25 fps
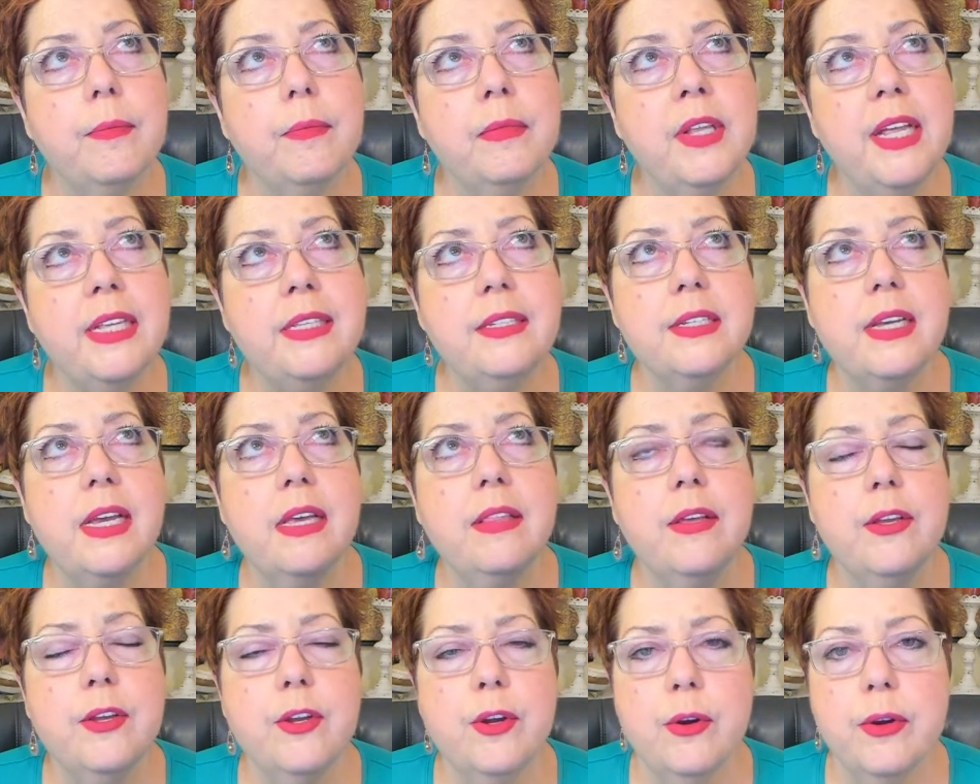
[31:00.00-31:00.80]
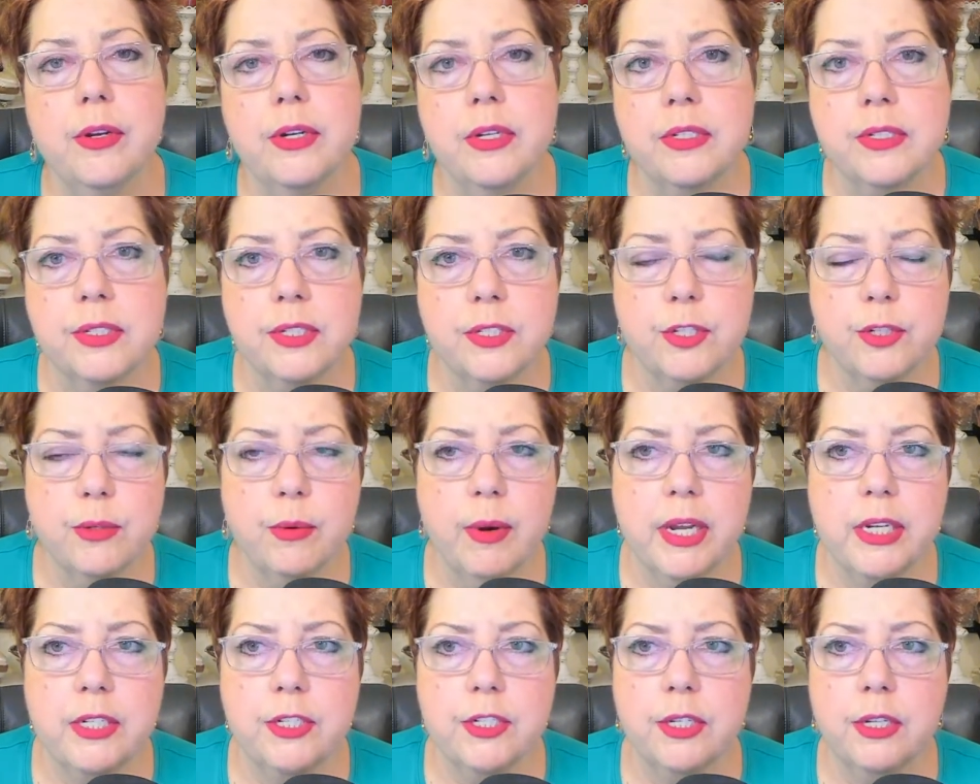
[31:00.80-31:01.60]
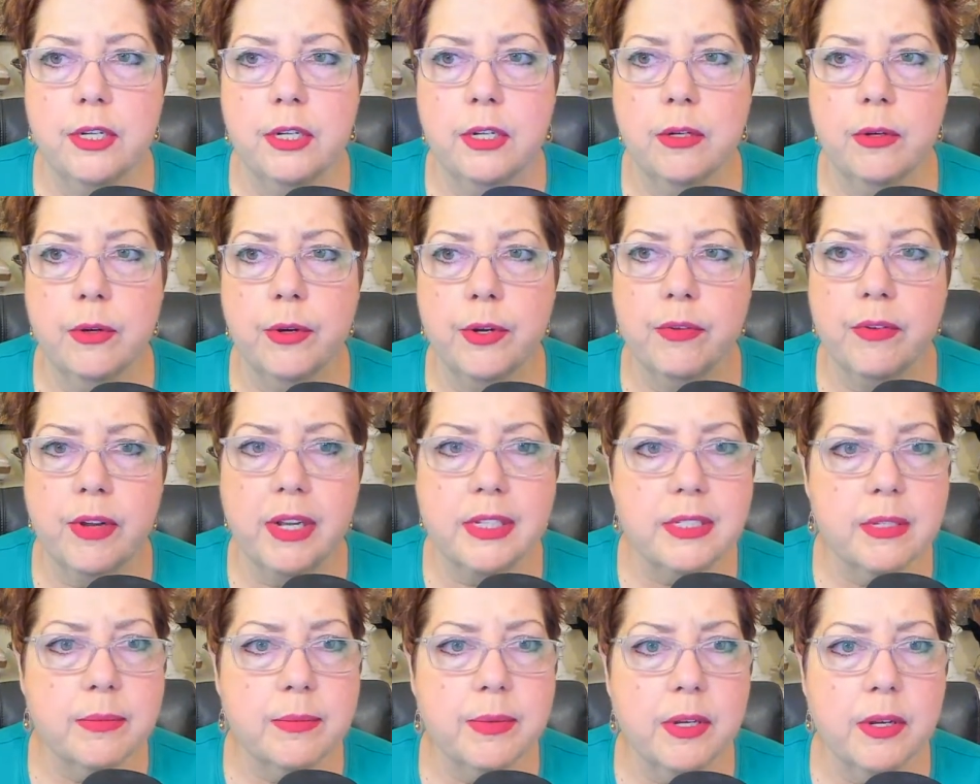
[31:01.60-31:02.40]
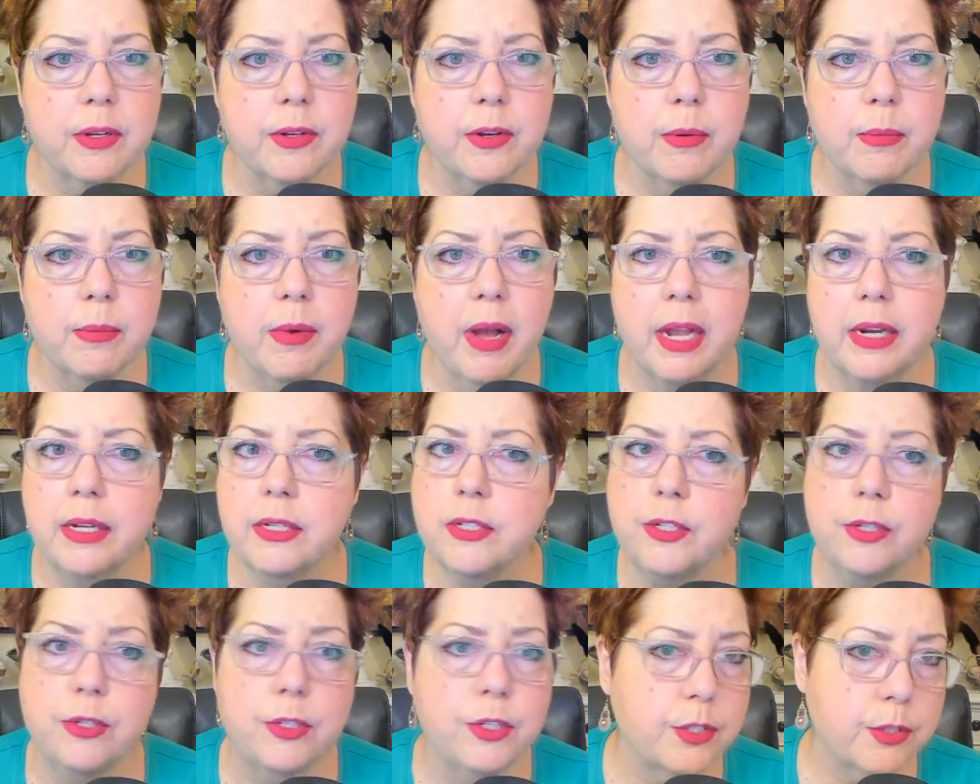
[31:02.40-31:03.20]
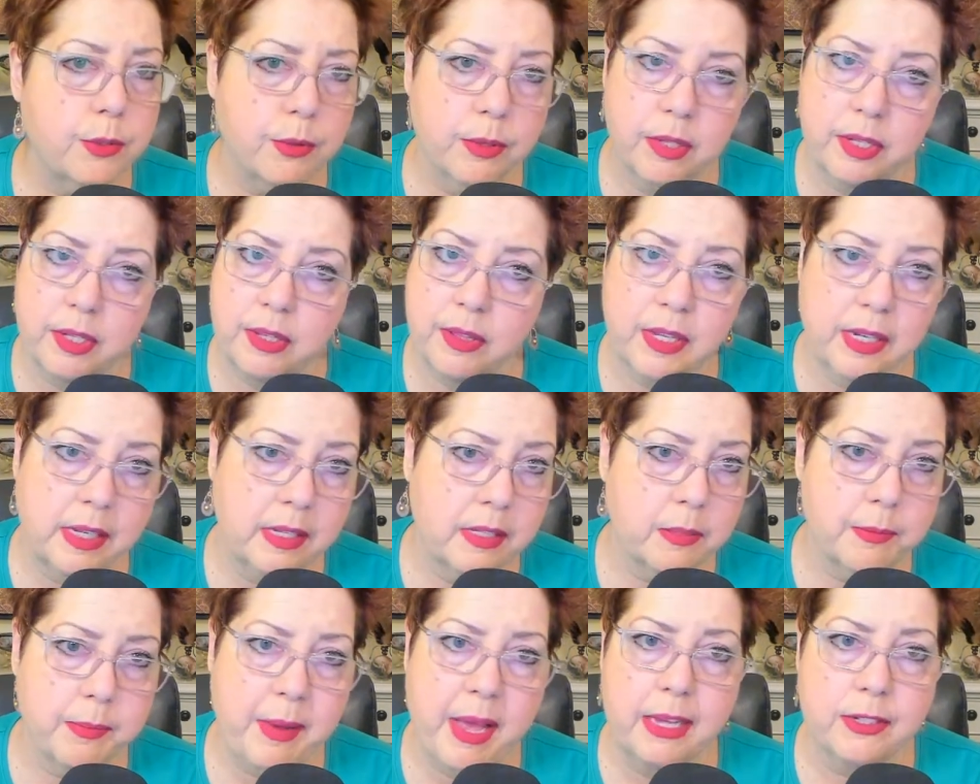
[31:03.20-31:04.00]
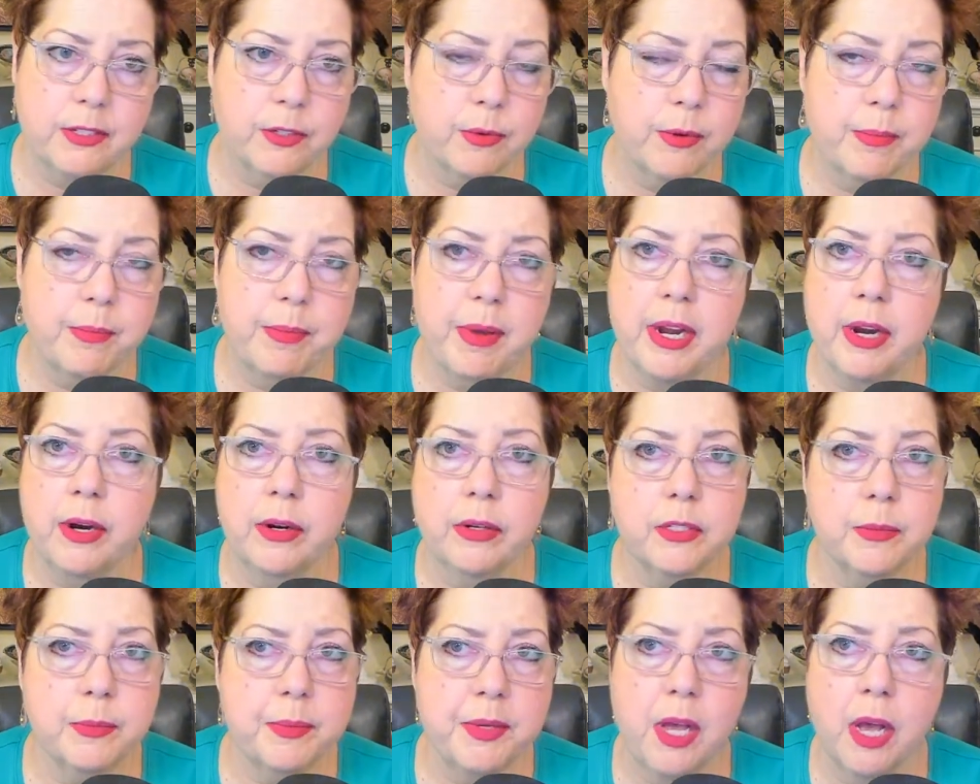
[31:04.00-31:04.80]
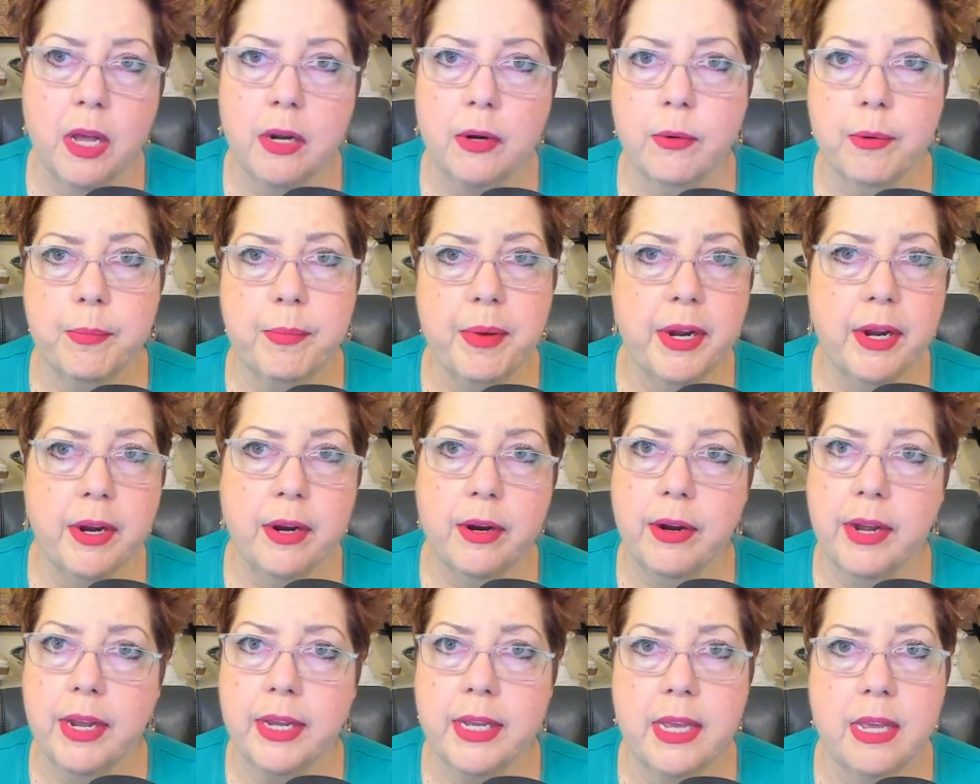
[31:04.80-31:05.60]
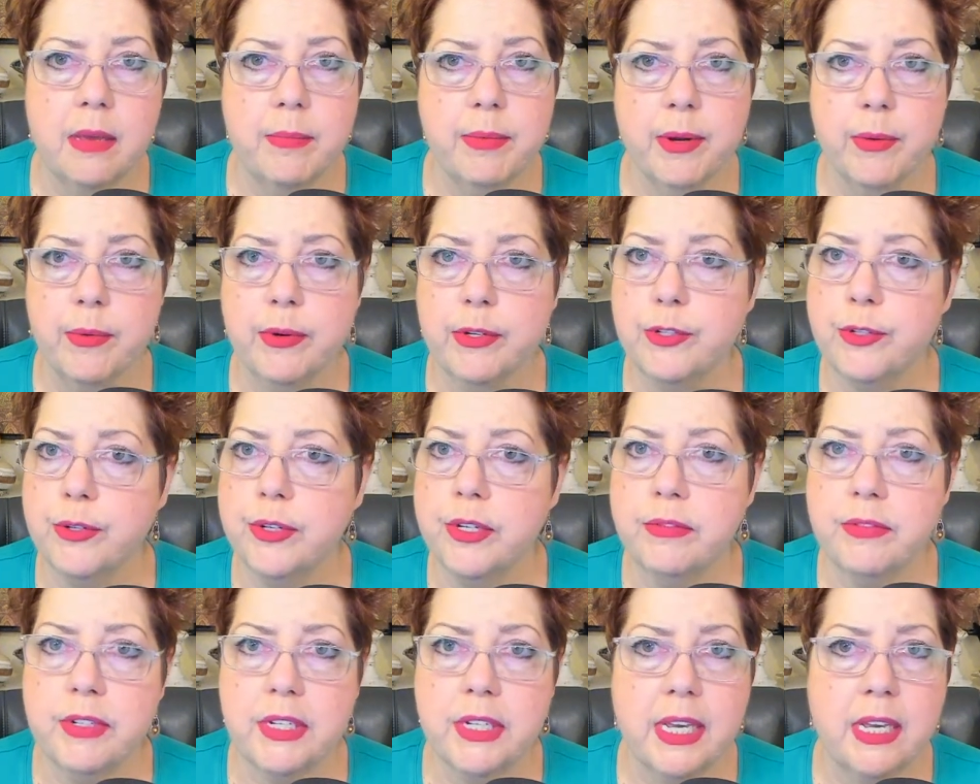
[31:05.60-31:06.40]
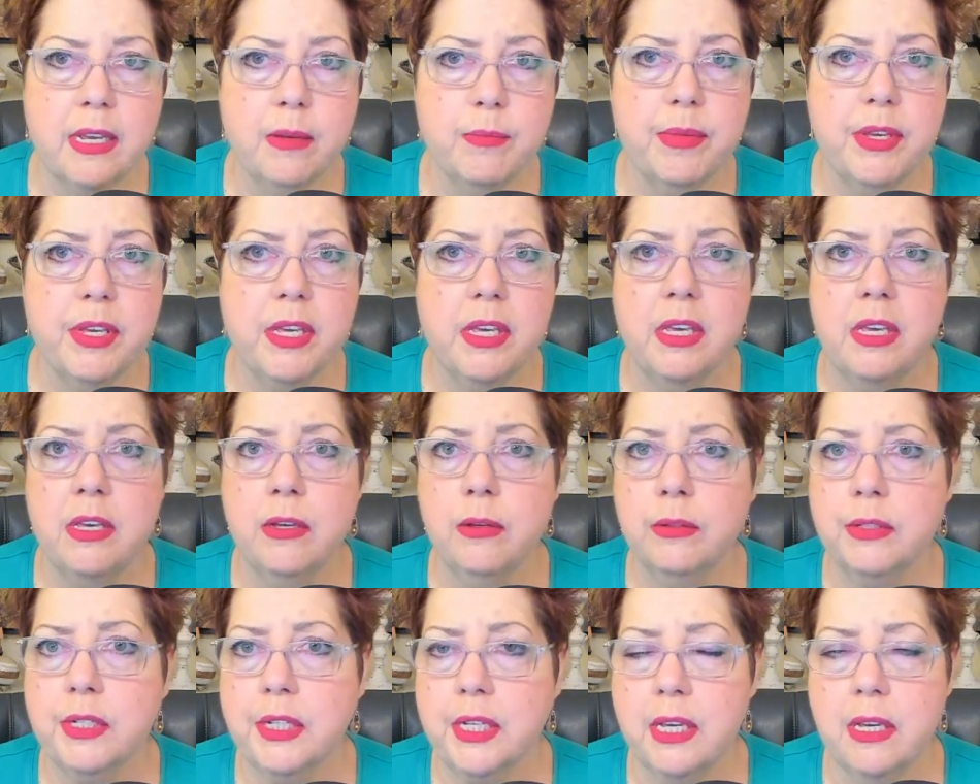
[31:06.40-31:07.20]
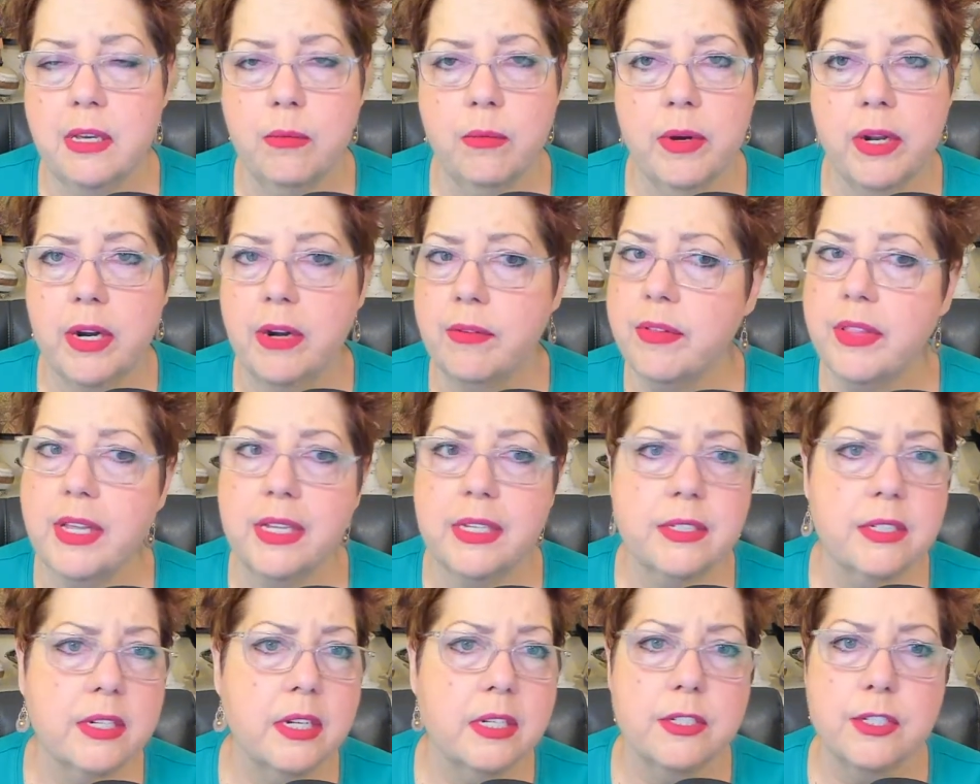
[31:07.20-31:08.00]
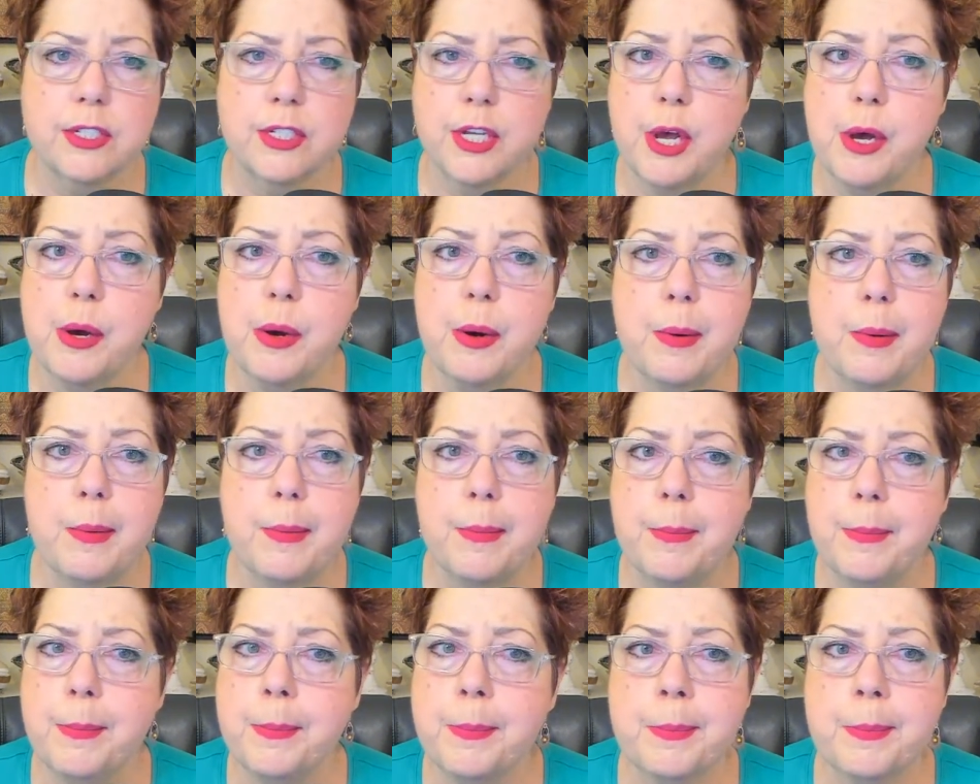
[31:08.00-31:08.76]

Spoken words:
let's say that you're in a situation or you've got something on your mind and you just really think it's past repair. It's beyond repair. It can't be retrieved. It can't be healed. It can't, whatever. That's not so.